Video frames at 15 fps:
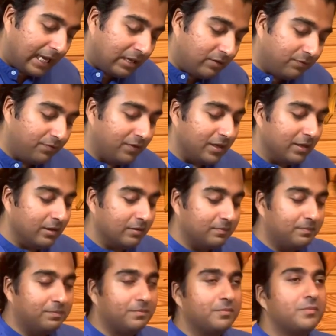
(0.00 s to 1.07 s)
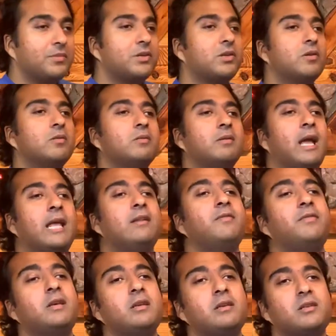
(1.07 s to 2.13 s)
Envy. So
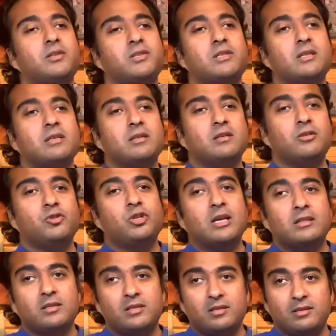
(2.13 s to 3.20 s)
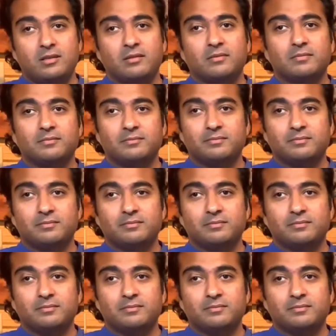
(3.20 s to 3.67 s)
envy is uh, jealousy.